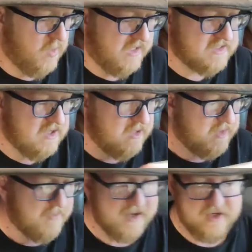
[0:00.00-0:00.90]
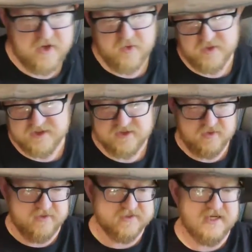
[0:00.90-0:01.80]
when I talk about my notes, this is
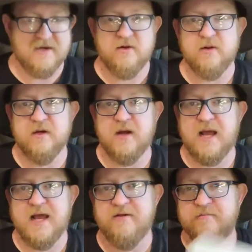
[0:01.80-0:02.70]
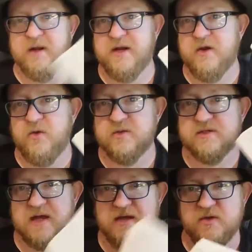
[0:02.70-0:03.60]
what I was saying earlier. I have my
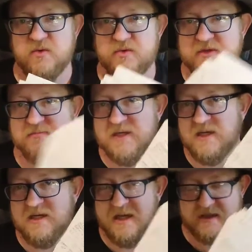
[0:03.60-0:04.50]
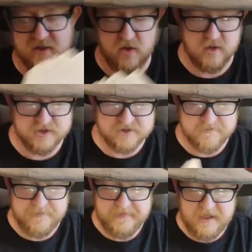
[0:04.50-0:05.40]
notes I do on these big index cards,
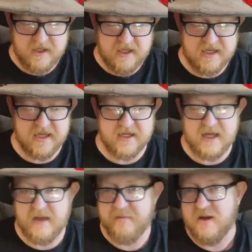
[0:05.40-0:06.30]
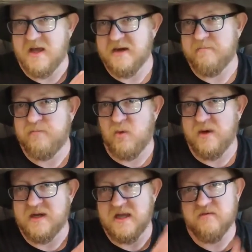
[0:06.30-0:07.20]
and I plot
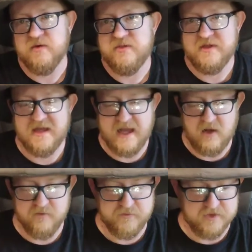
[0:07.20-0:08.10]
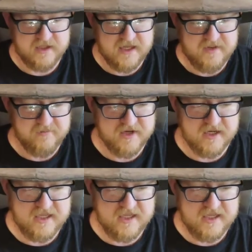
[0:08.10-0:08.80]
point everything out for the game that I